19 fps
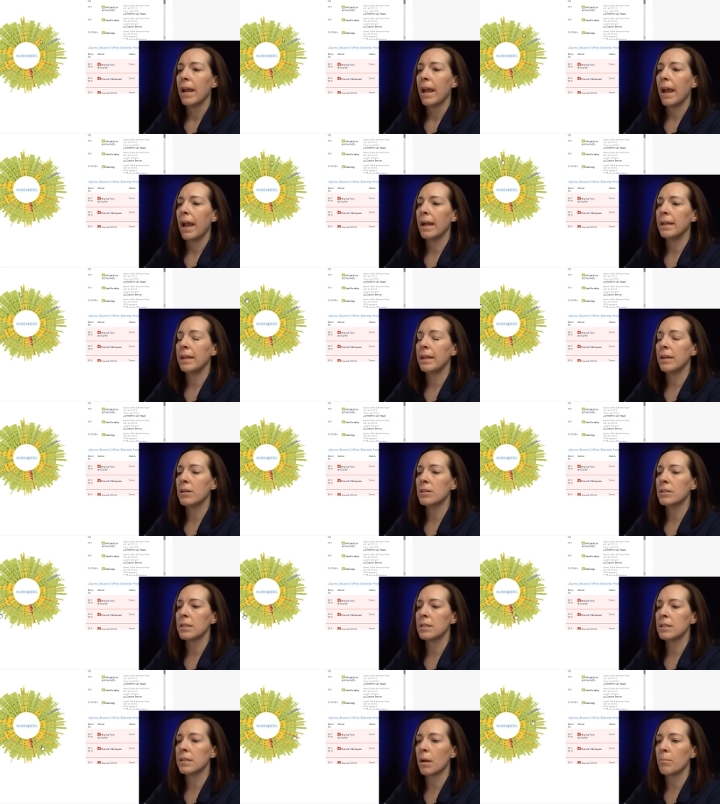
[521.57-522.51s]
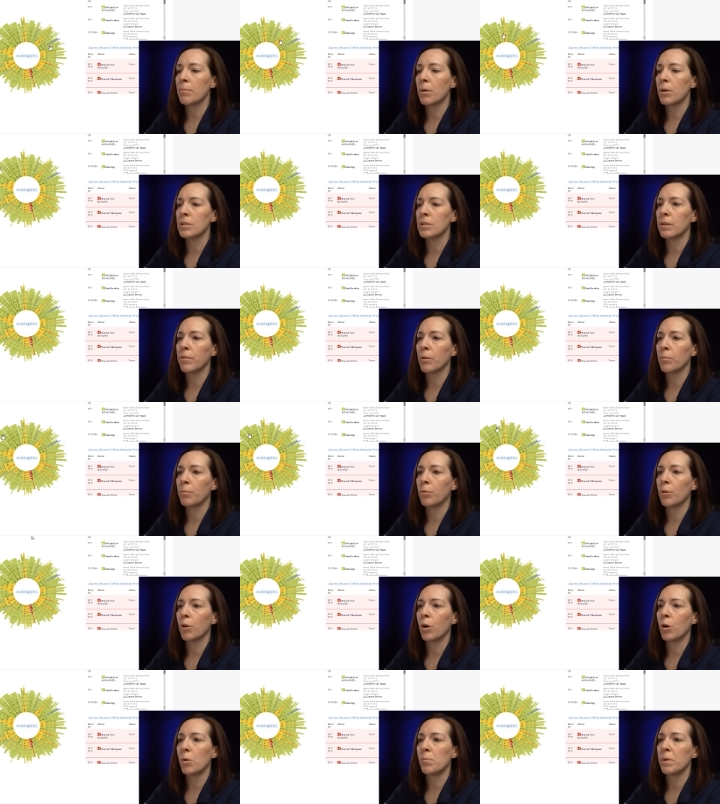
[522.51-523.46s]
And here's a sunburst of a
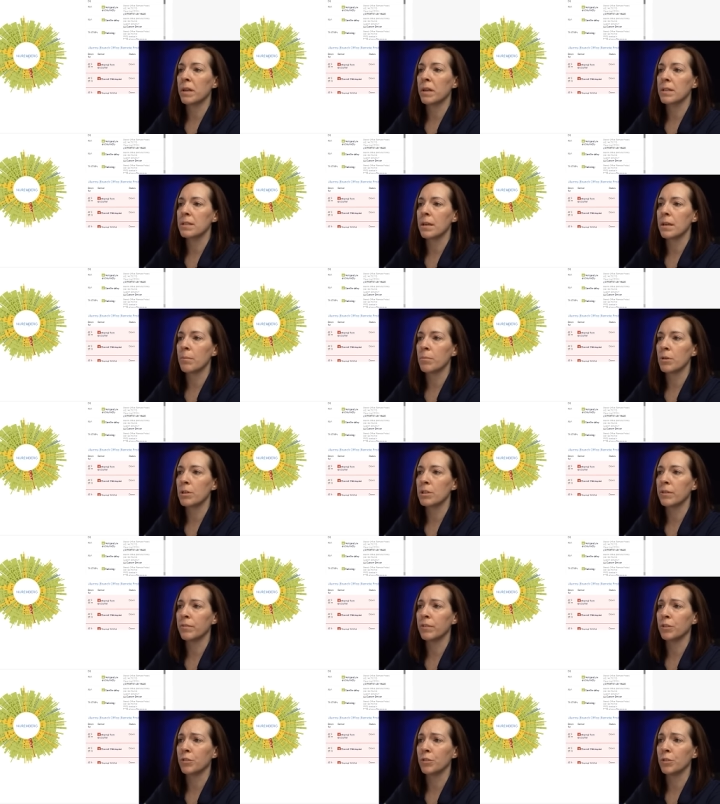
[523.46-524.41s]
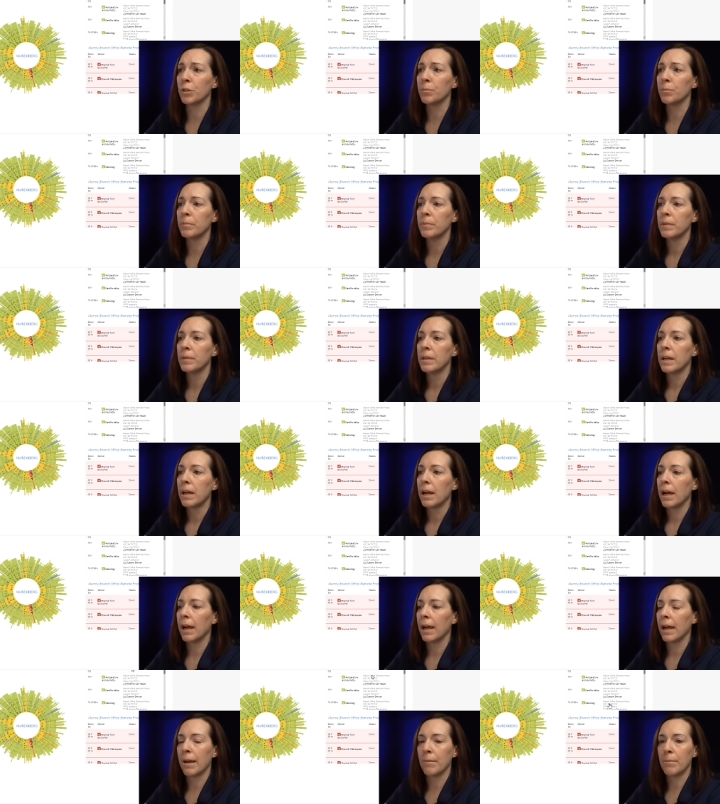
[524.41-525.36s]
probe, but a sunburst of a group.
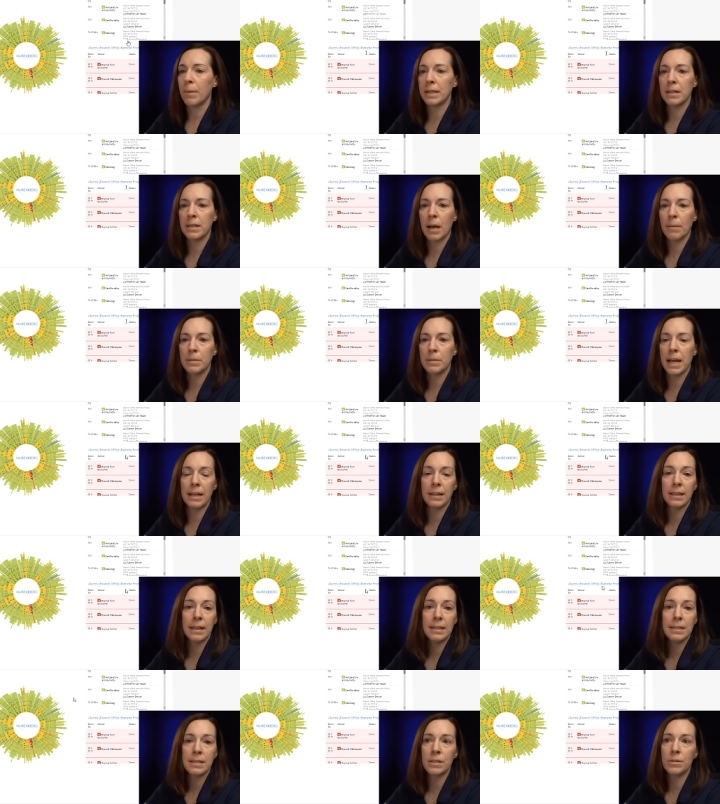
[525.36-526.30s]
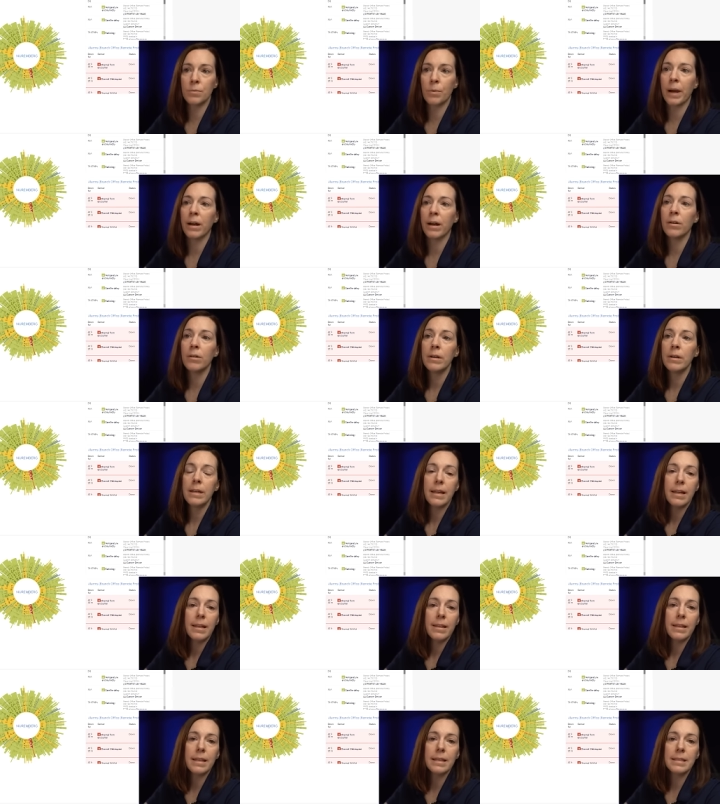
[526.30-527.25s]
I have my top 10 list as well.
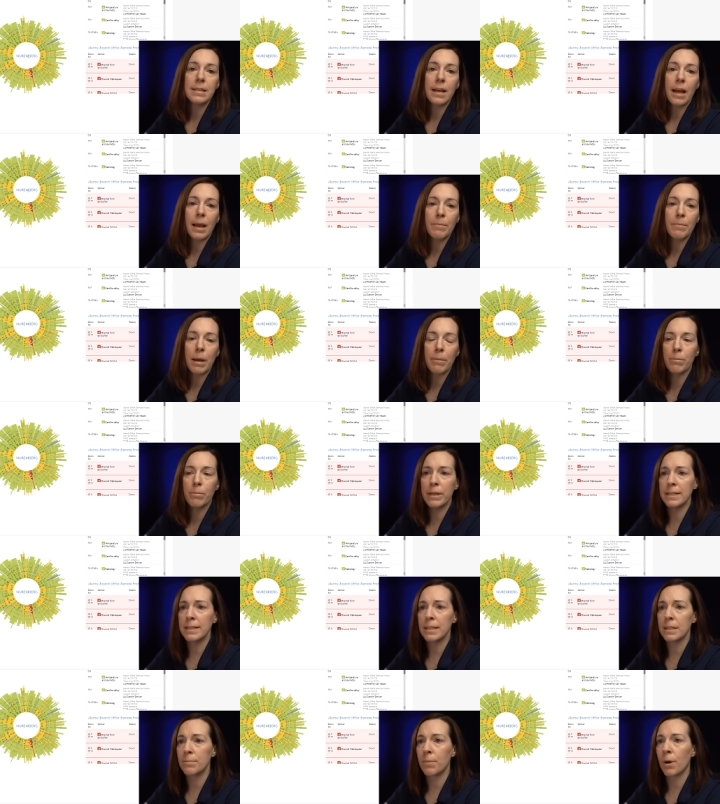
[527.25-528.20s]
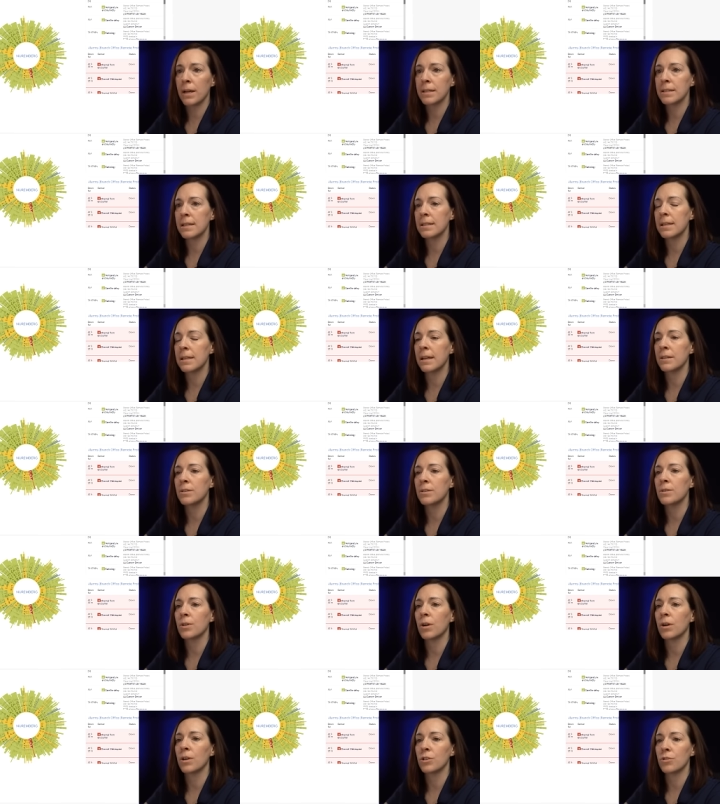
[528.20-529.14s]
This time my business process
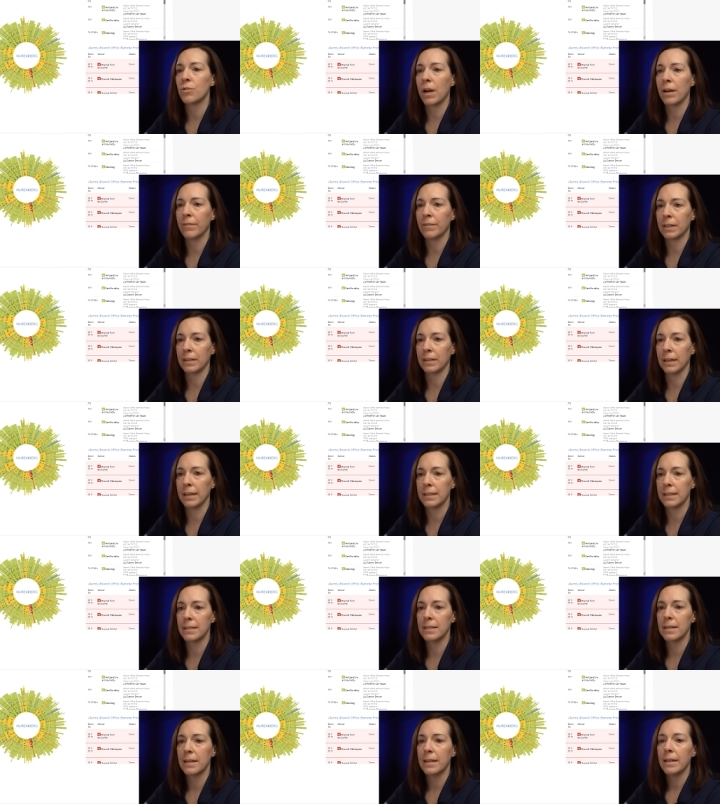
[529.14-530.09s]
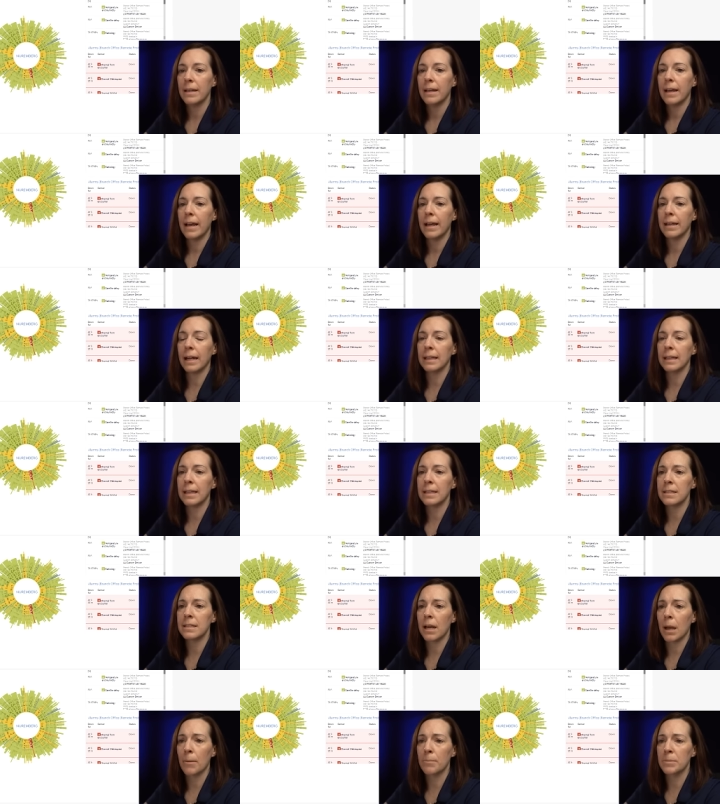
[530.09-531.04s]
sensors are in traffic lights and I
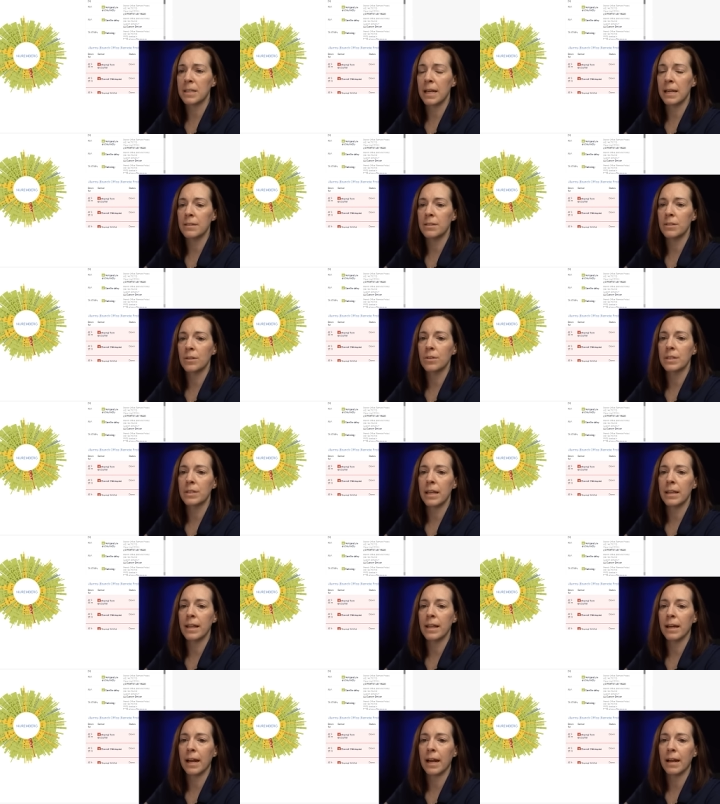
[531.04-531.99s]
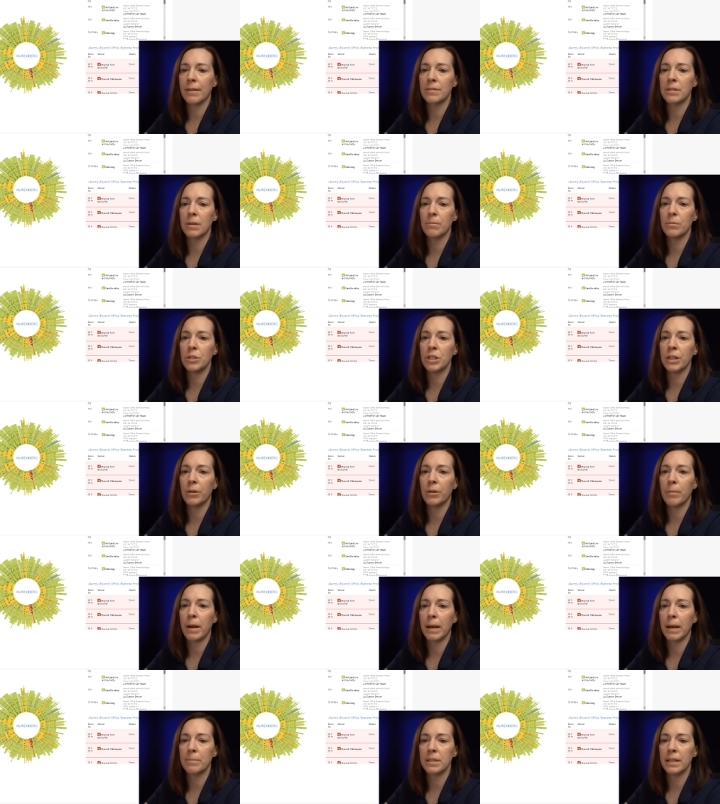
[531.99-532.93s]
list up sensors and then I have some geo
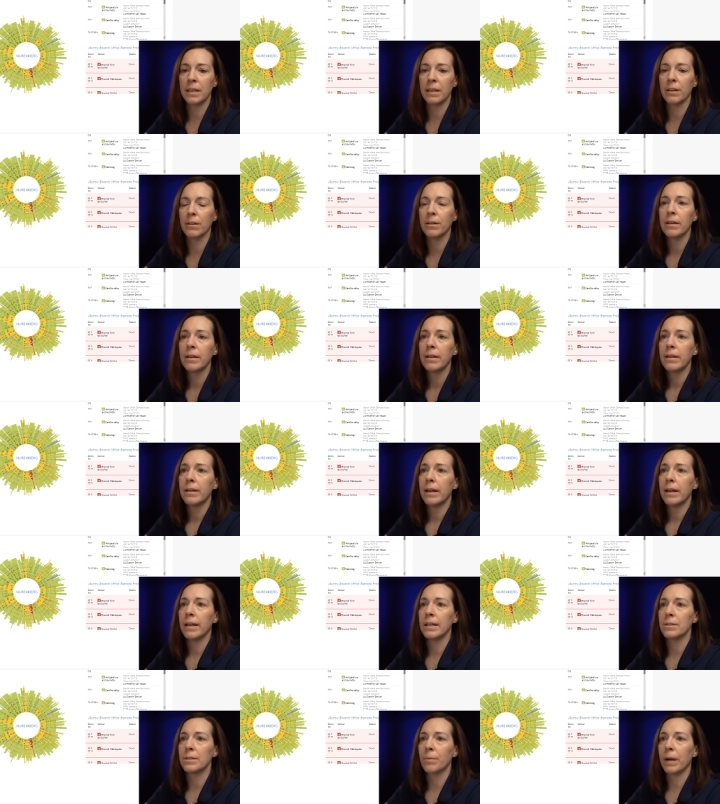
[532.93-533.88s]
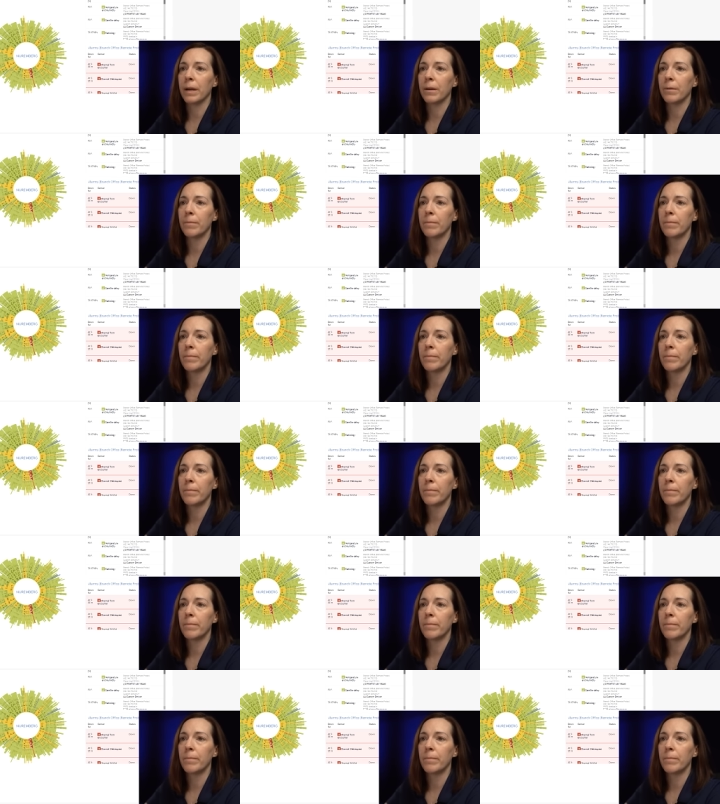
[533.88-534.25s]
maps here as well.